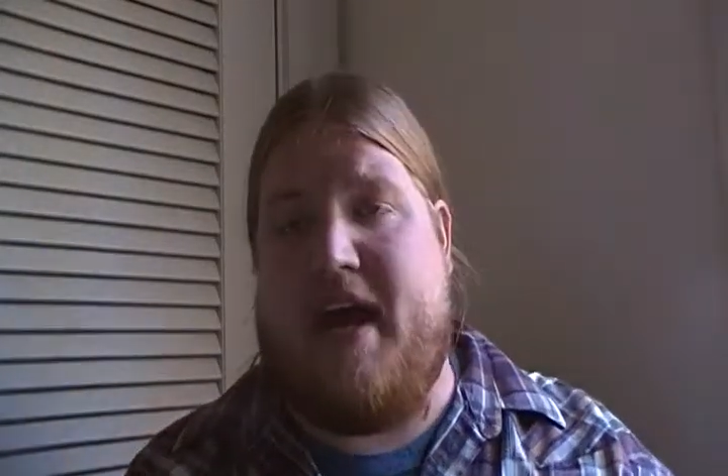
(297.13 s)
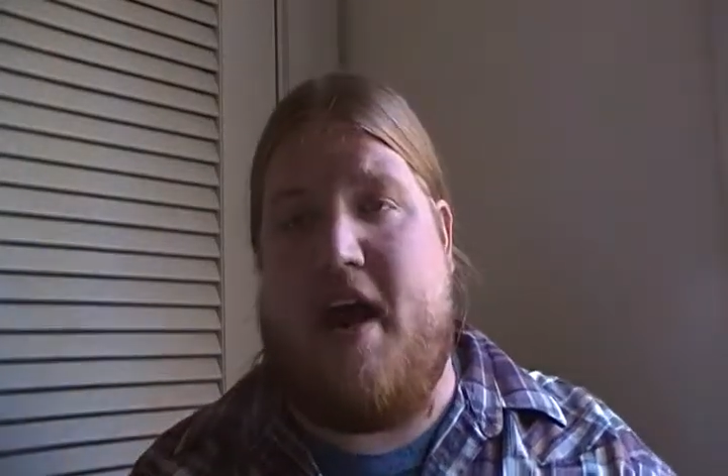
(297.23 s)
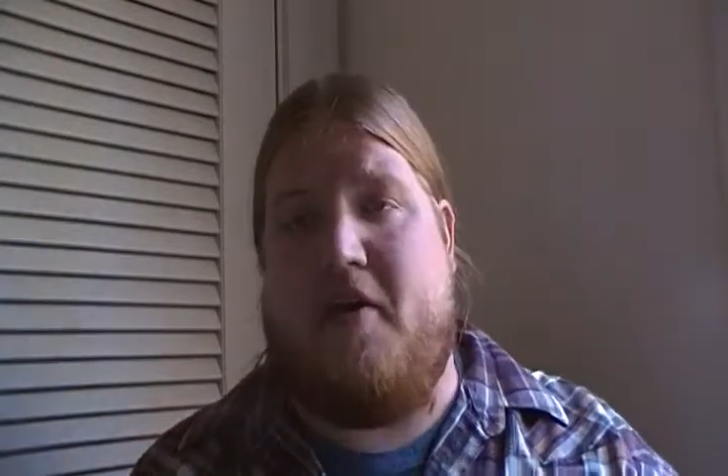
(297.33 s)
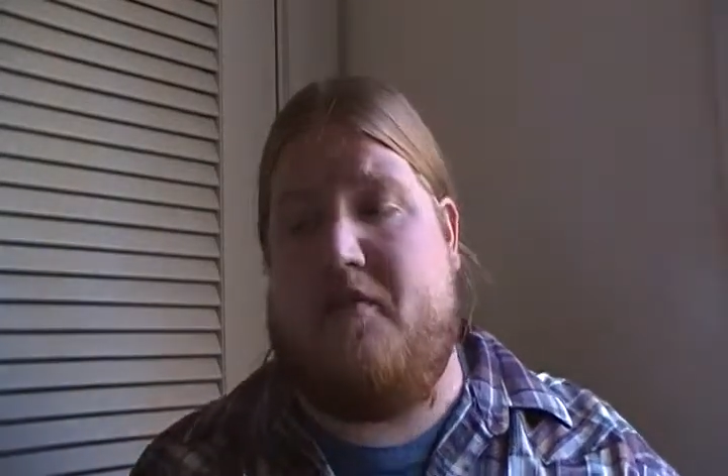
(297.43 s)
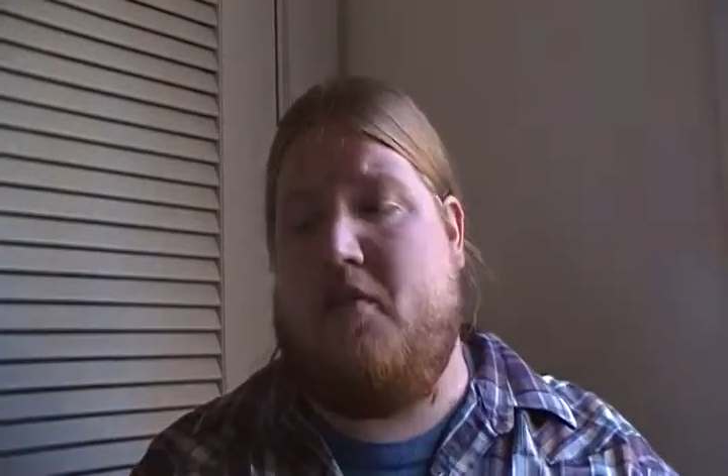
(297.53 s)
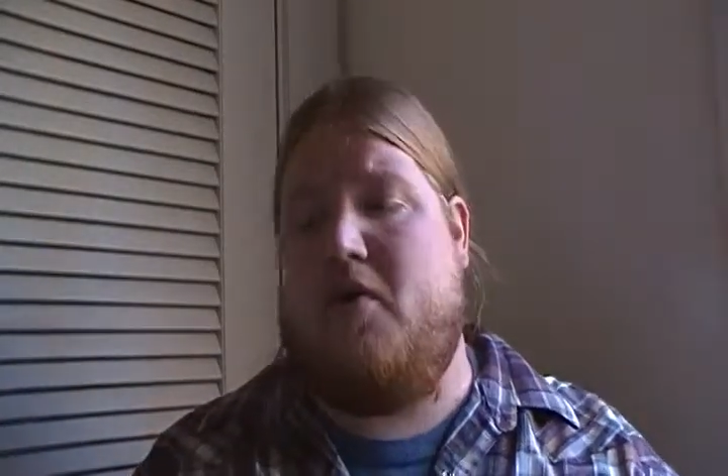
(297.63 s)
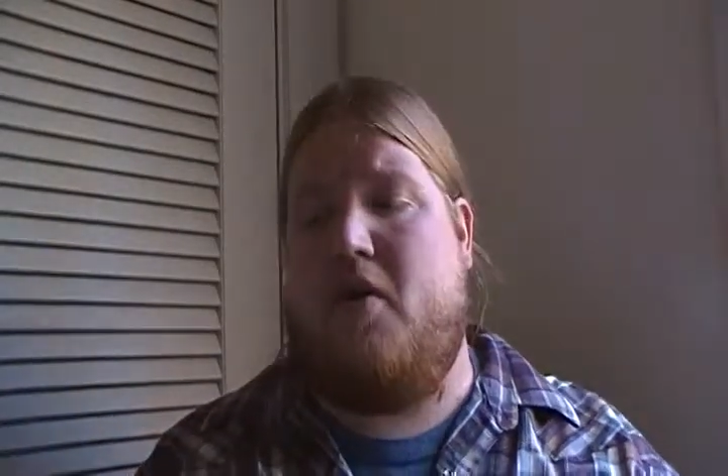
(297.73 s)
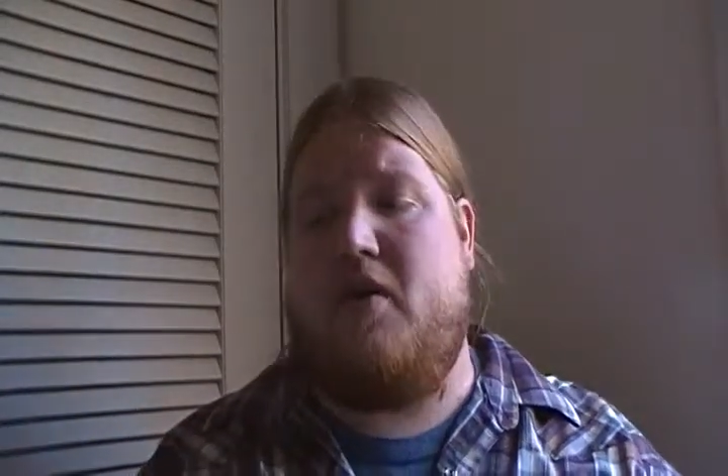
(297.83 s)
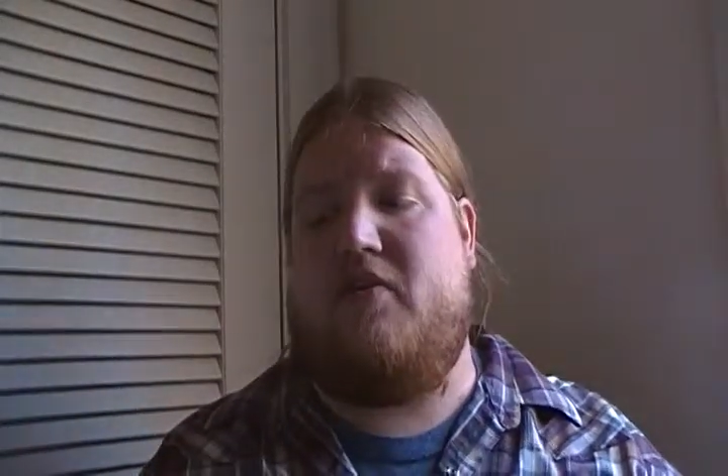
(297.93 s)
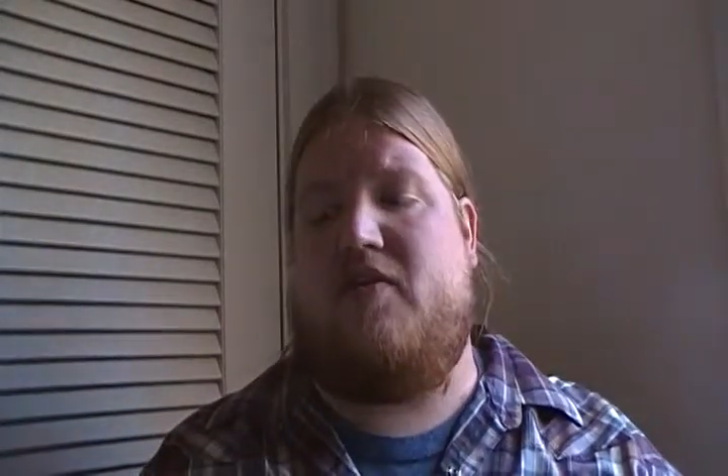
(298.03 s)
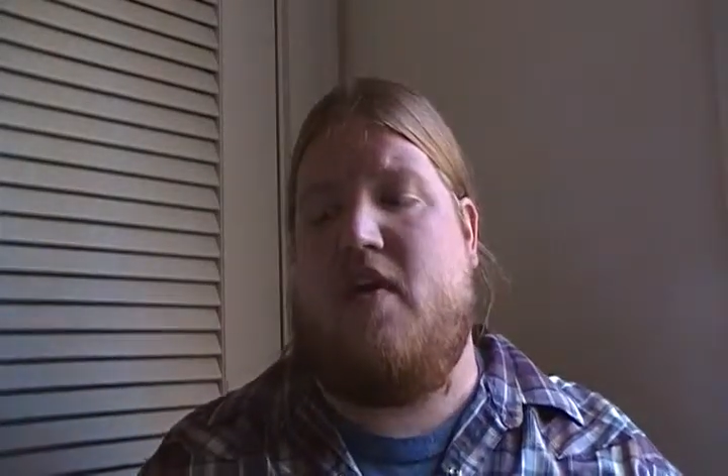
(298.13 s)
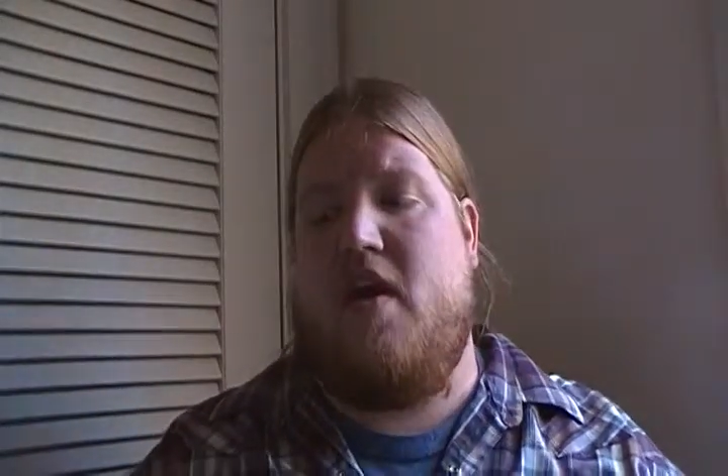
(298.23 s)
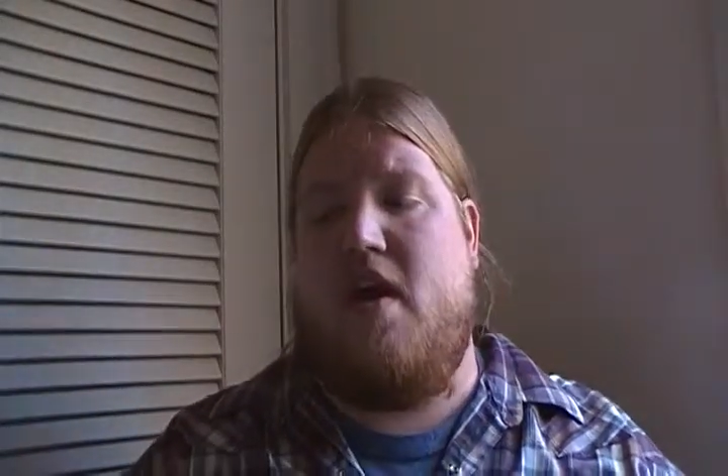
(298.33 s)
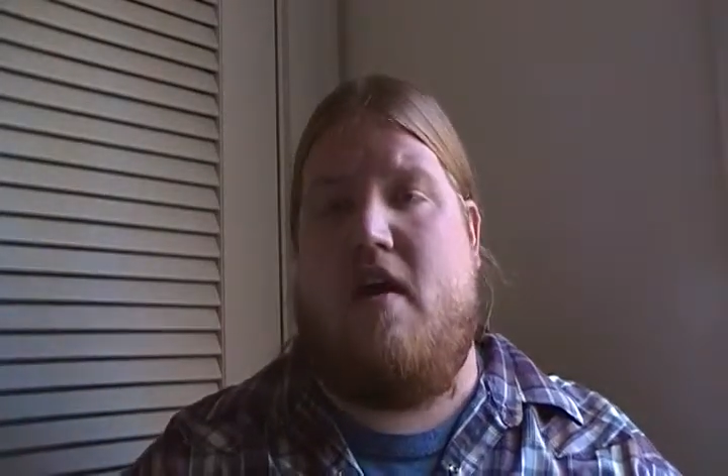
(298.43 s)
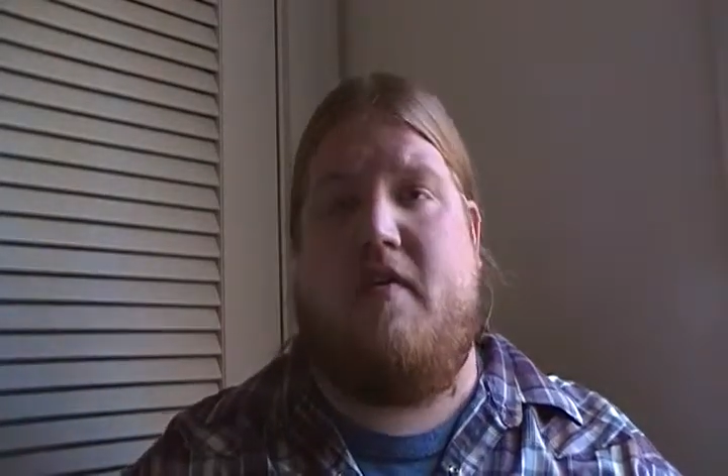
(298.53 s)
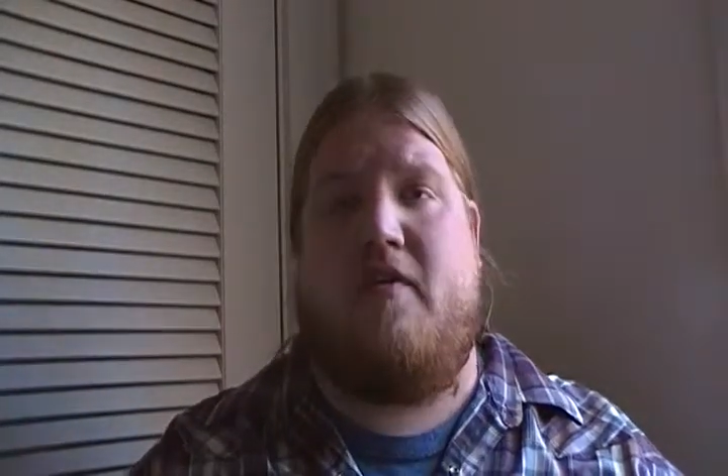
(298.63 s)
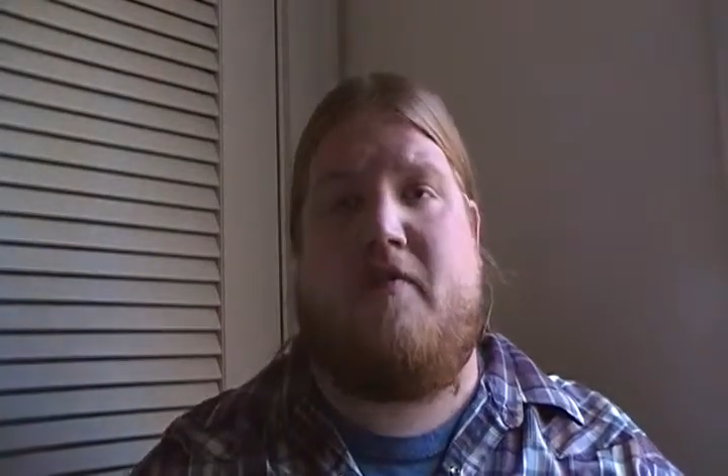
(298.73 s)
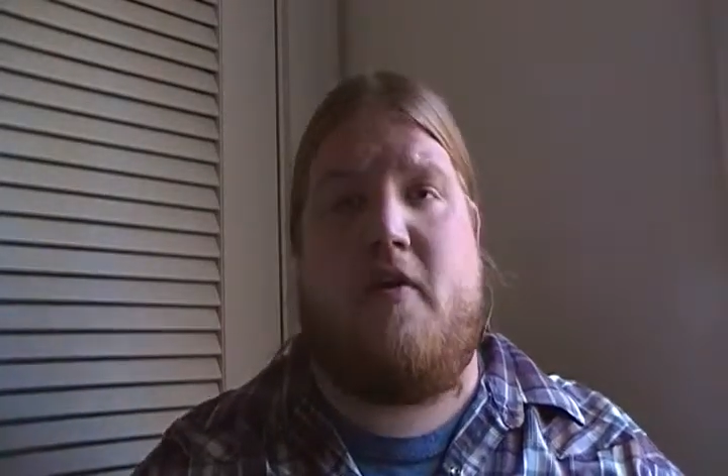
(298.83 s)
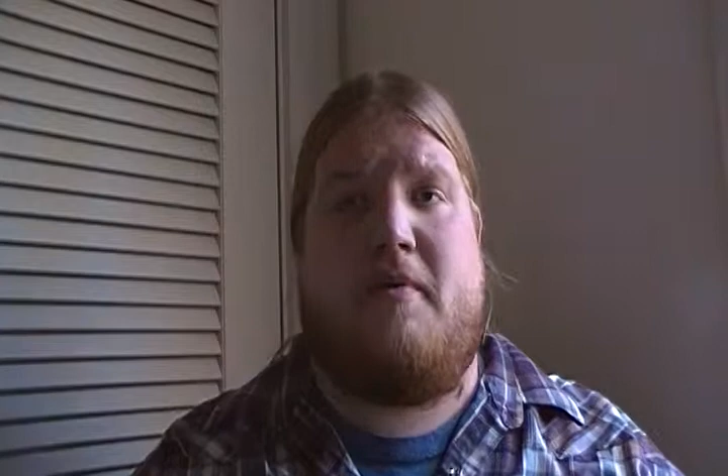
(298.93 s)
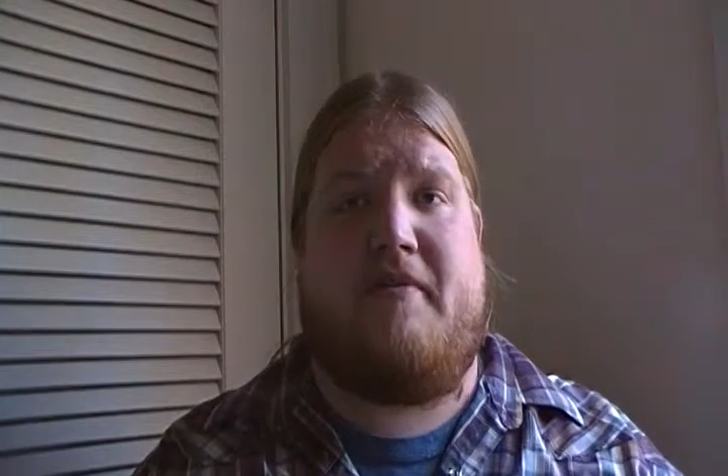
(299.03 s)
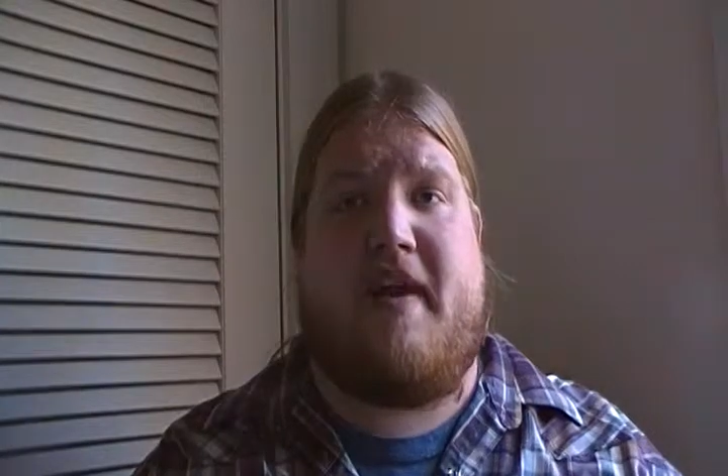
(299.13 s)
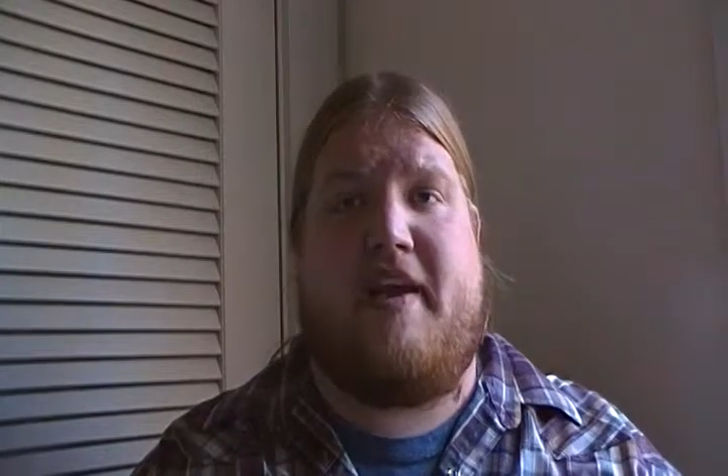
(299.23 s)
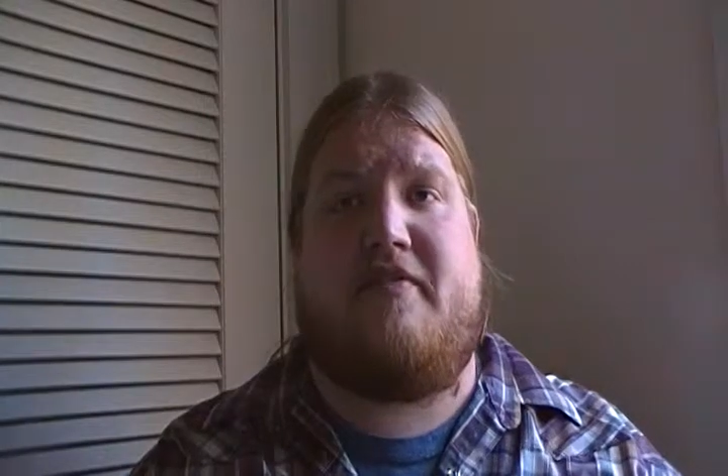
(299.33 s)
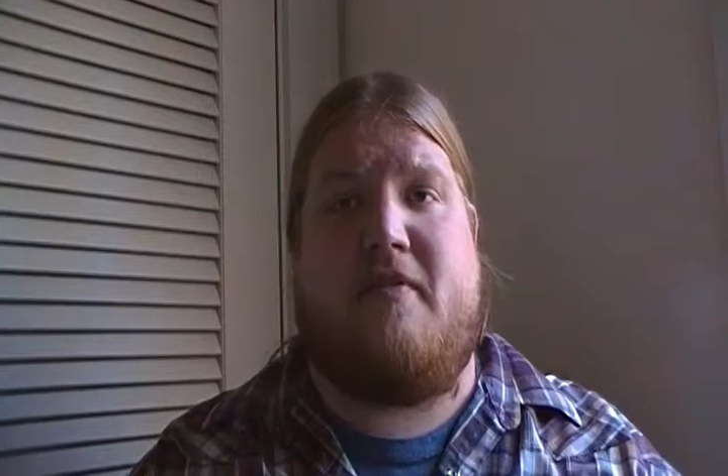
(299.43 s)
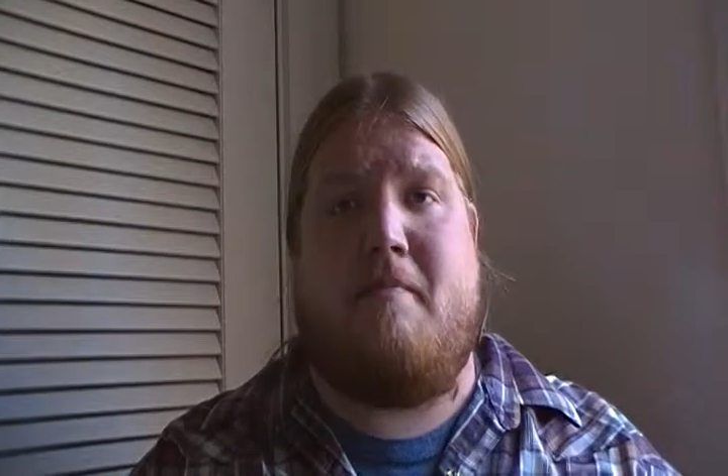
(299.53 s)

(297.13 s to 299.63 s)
Now, if you notice, in the affirmative case,